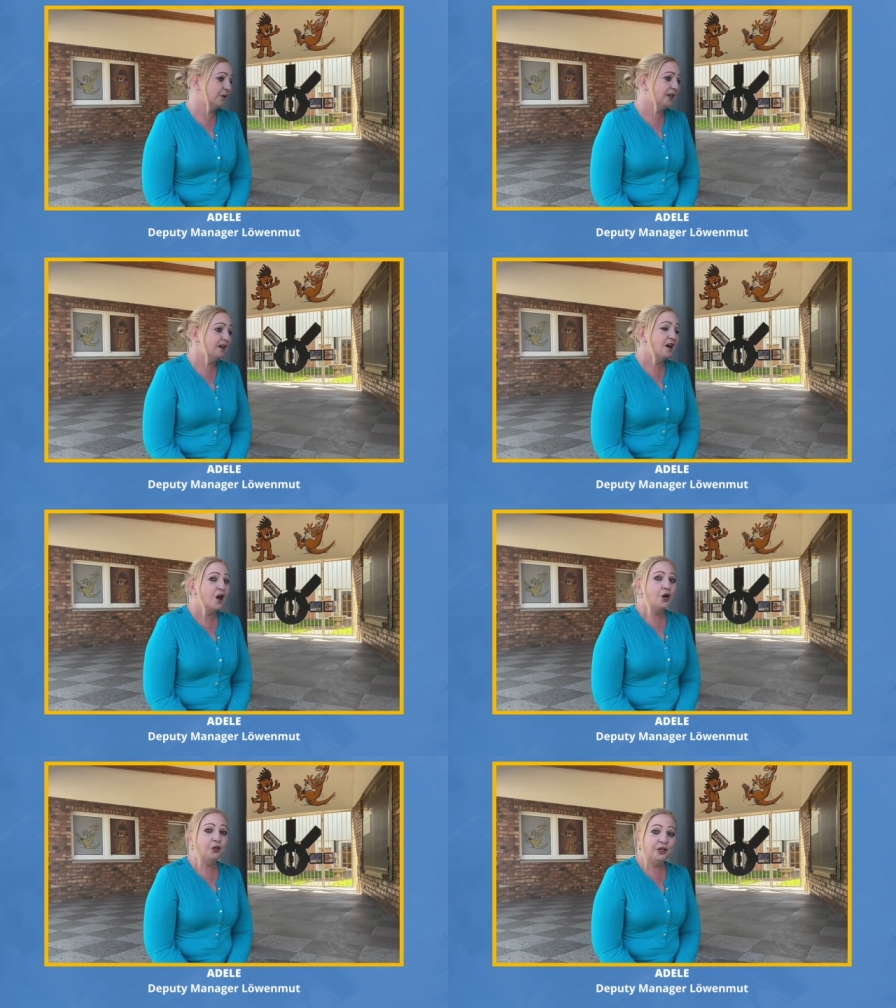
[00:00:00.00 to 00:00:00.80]
We
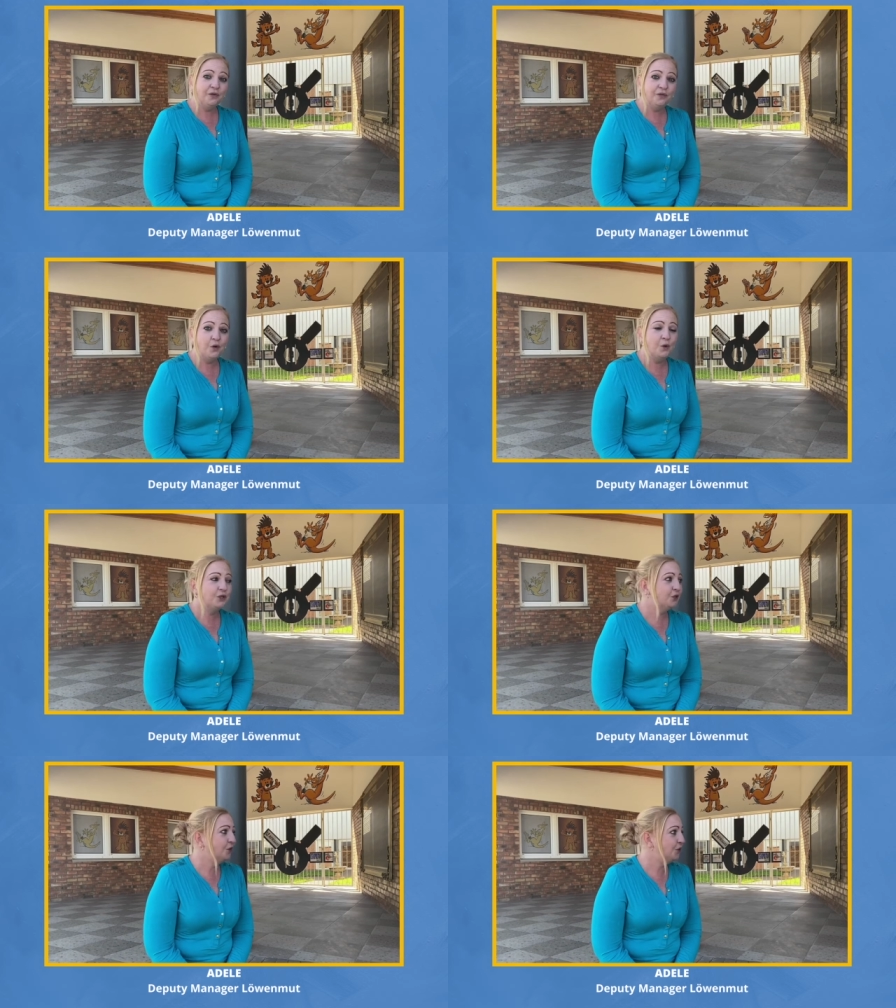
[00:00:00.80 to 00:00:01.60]
looking
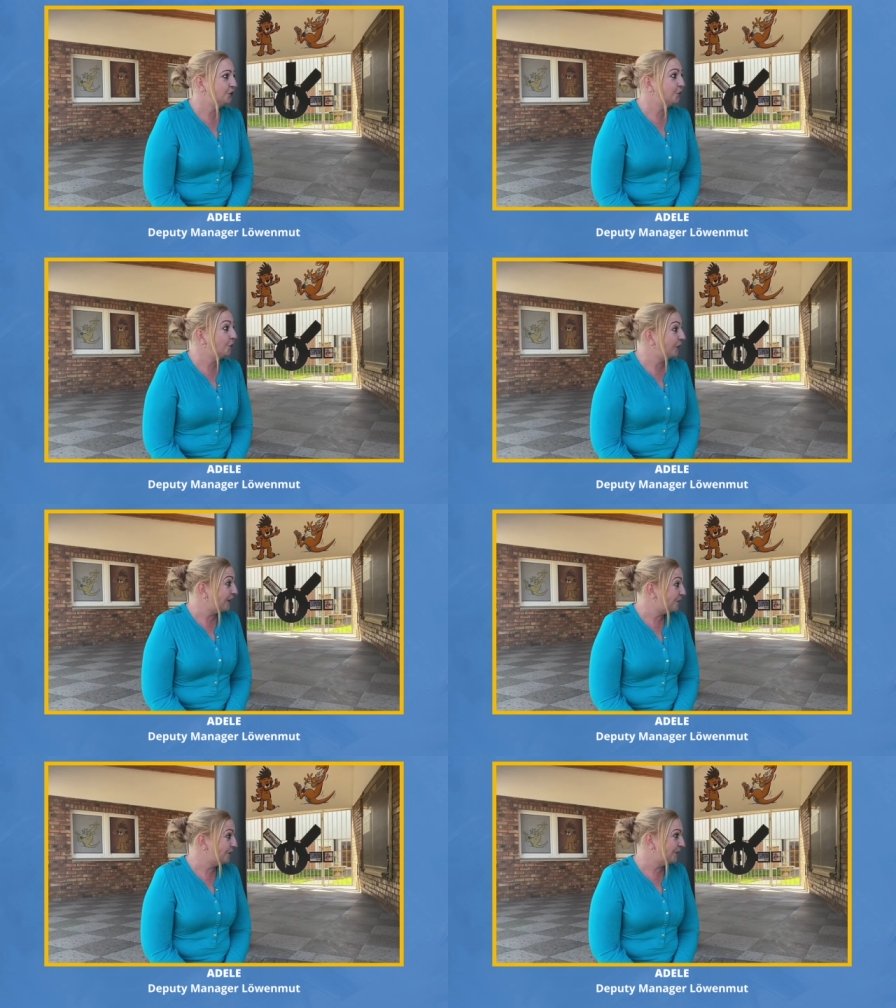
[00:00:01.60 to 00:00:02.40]
forward to to
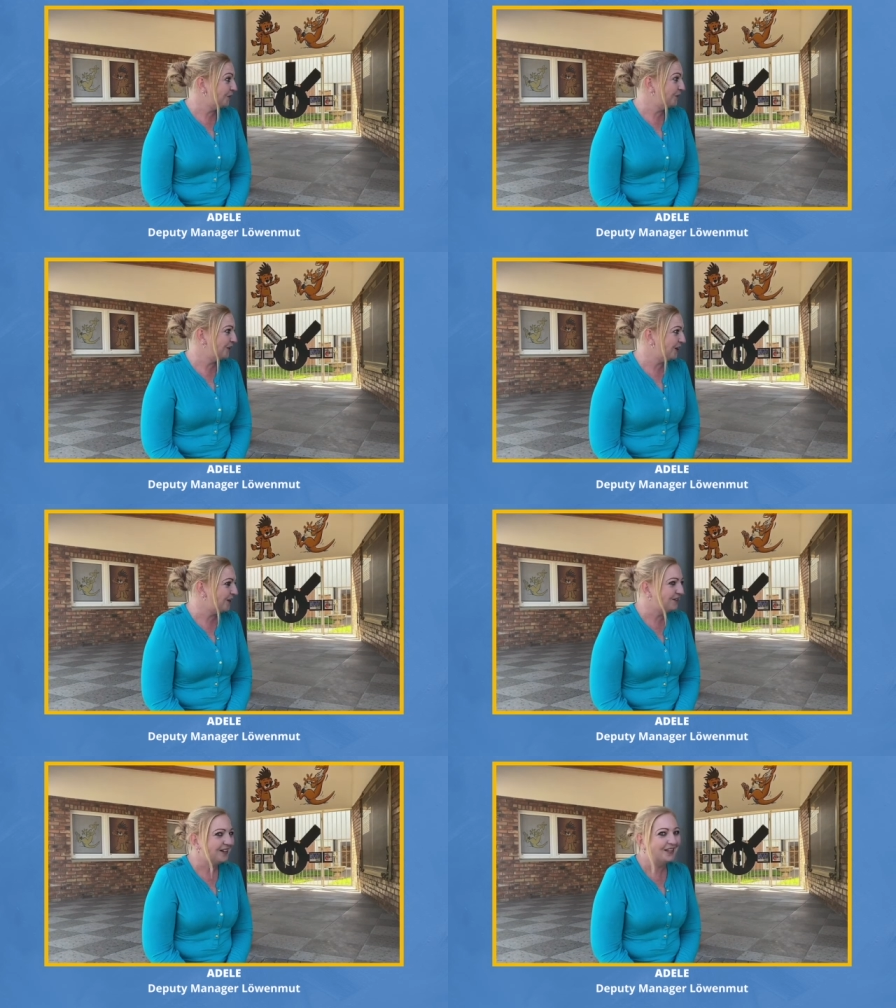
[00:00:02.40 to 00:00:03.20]
working with with
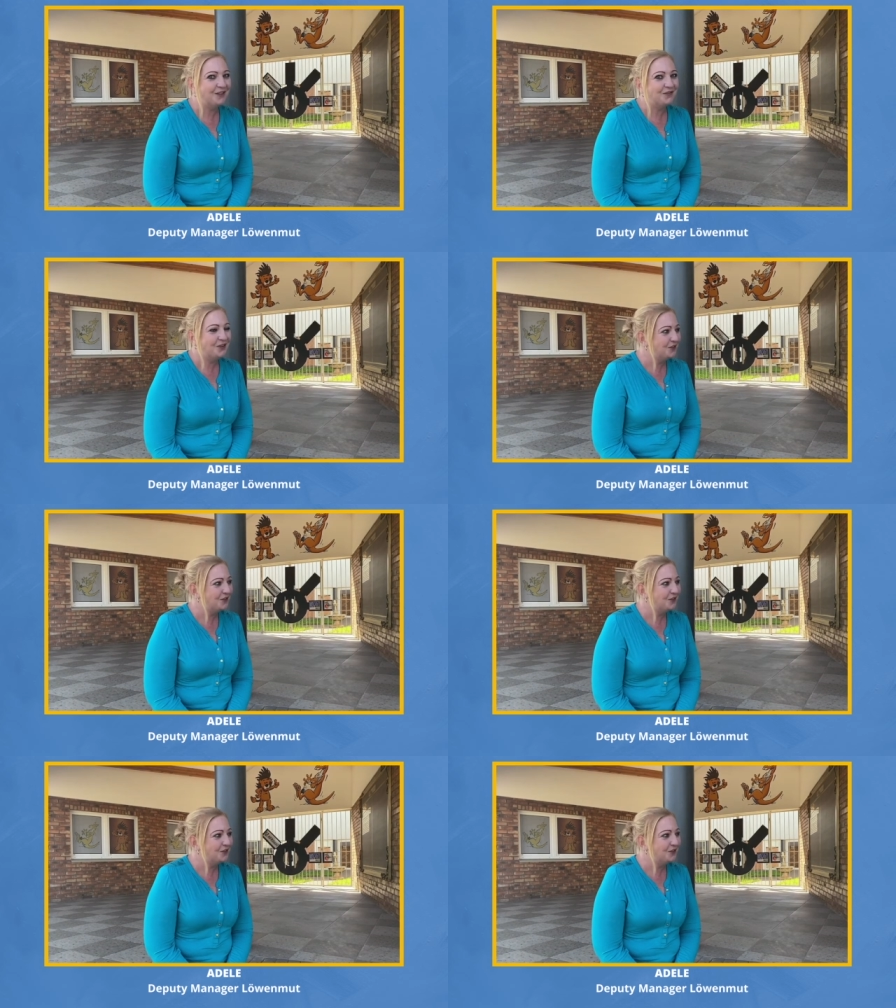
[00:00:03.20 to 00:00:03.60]
Yalwa in the